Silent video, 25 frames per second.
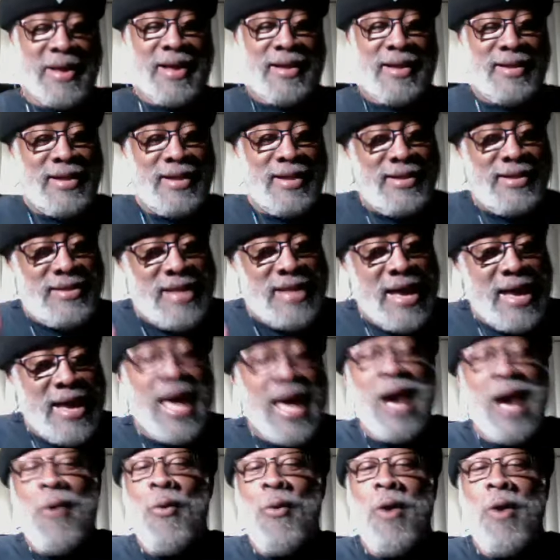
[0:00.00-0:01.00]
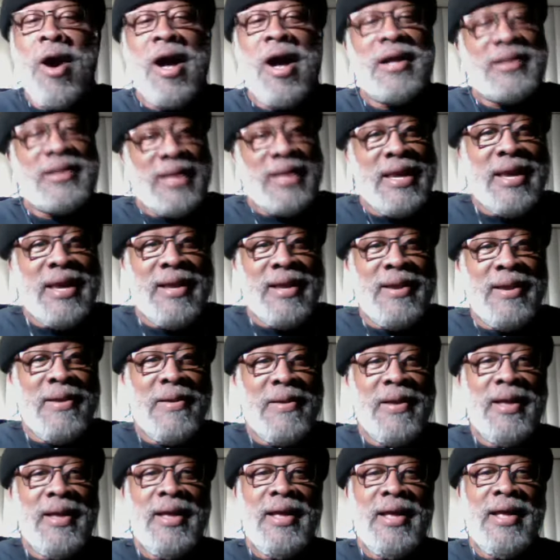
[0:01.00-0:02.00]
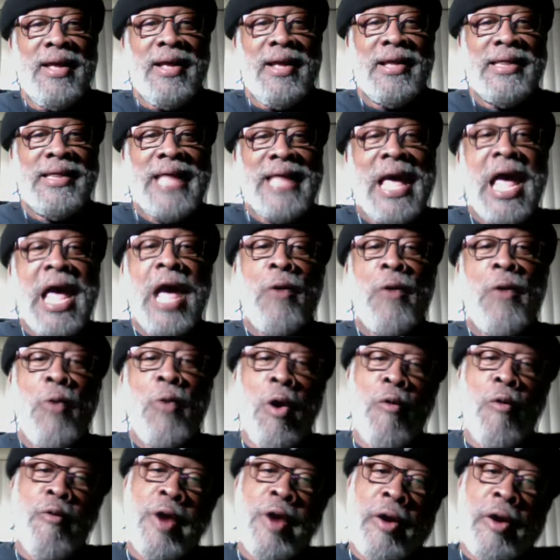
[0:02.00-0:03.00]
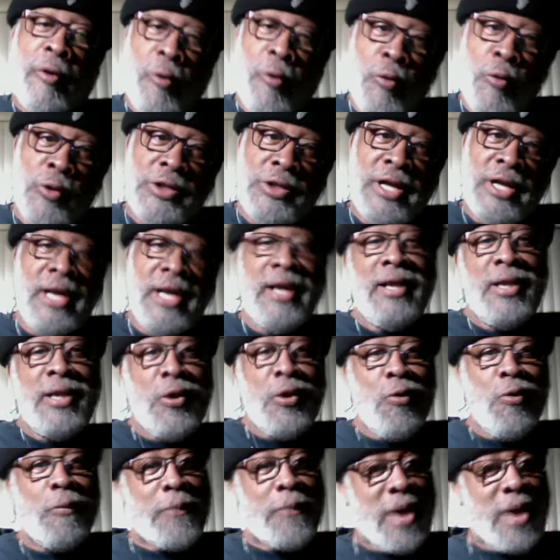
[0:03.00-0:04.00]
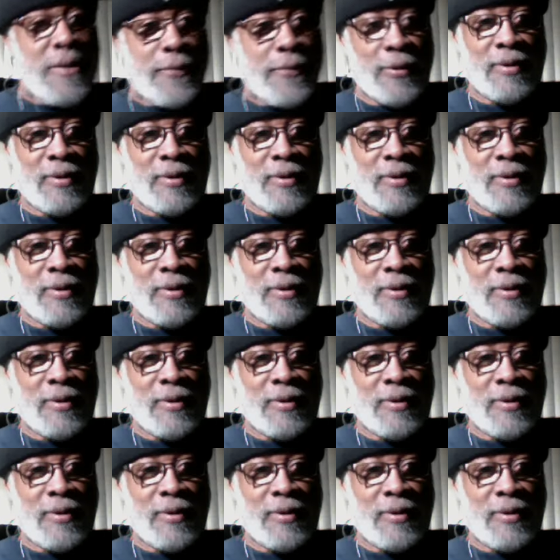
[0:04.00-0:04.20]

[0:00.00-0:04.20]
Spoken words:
The day I walked in, they were recruiting new people.